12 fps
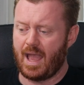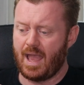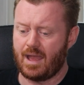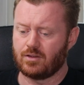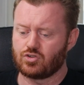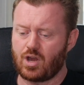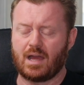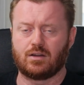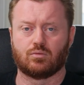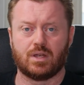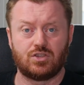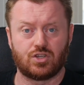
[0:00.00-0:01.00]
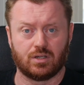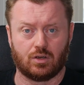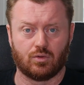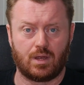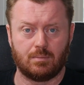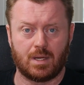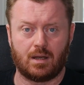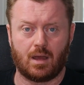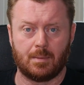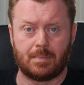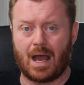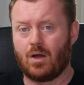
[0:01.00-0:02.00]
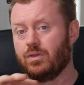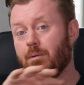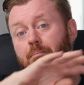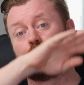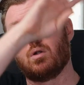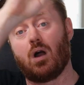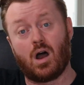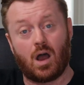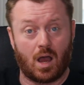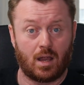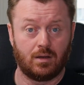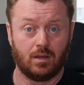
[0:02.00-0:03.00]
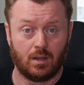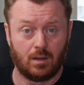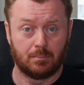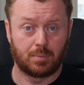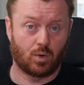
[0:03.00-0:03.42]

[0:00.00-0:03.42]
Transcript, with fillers: and try to reach an agreement about the broad